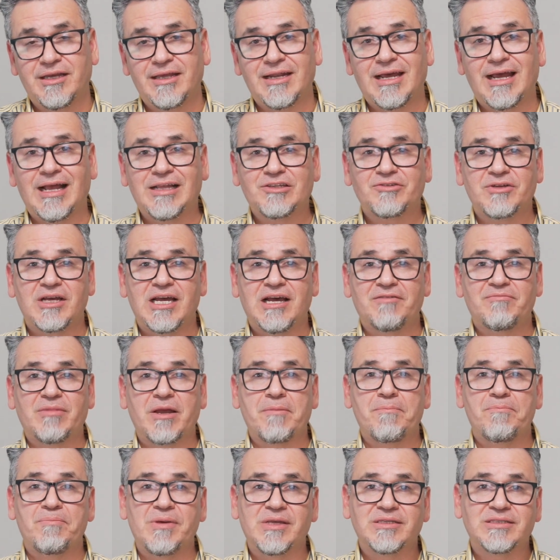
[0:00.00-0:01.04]
And I also have my
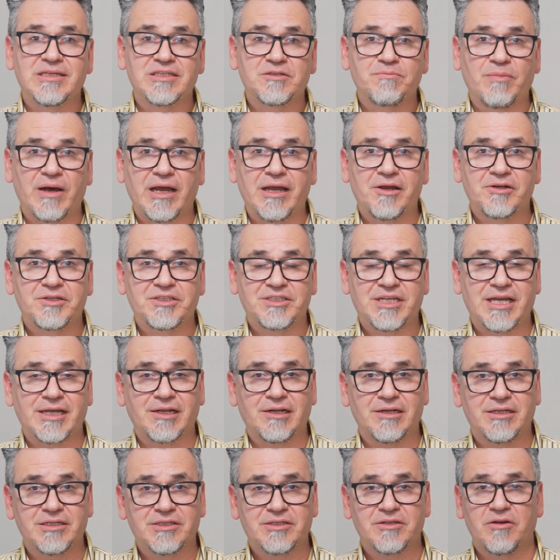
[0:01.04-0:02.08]
business buyers
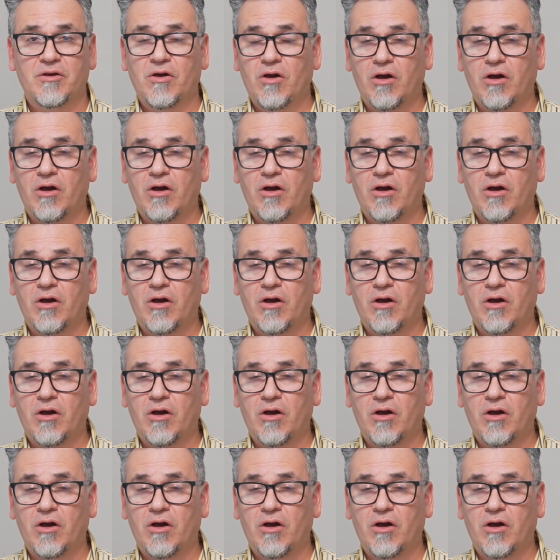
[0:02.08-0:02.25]
checklist.